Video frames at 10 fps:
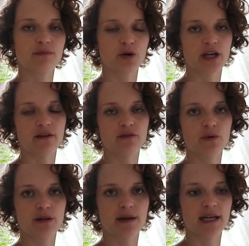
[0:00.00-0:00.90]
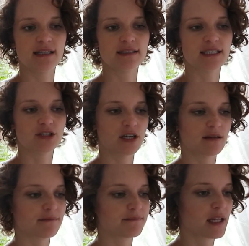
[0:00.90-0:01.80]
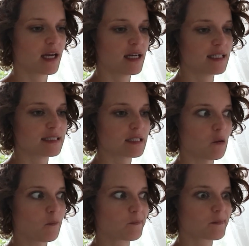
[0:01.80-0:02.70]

more careful with my stitching. So